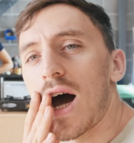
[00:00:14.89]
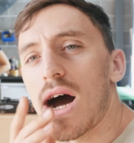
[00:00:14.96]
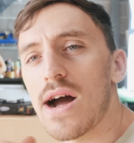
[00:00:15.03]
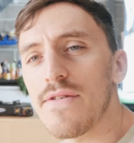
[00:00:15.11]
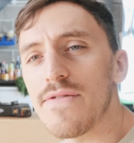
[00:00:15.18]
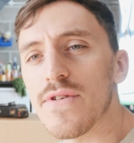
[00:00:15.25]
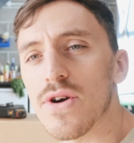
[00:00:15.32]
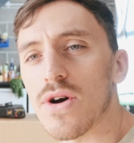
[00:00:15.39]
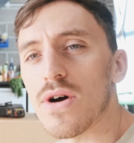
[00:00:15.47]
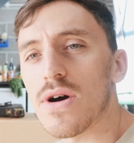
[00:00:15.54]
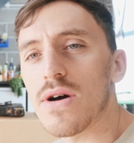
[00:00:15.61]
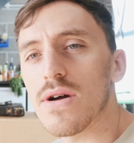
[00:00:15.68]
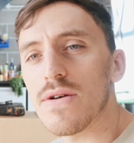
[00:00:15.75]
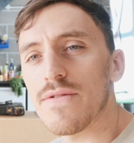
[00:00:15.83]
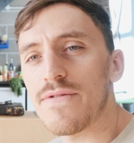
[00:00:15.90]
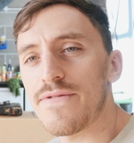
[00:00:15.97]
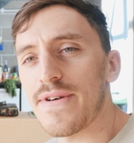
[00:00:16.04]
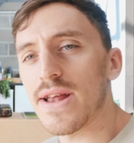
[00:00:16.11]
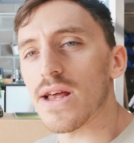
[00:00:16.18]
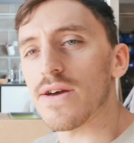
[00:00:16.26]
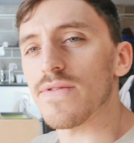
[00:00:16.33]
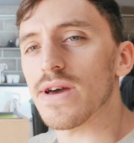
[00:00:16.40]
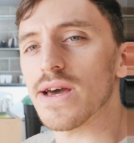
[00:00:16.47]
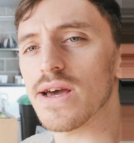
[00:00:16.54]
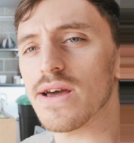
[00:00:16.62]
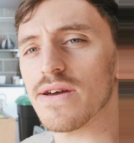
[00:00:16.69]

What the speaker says: I've got Phil over here.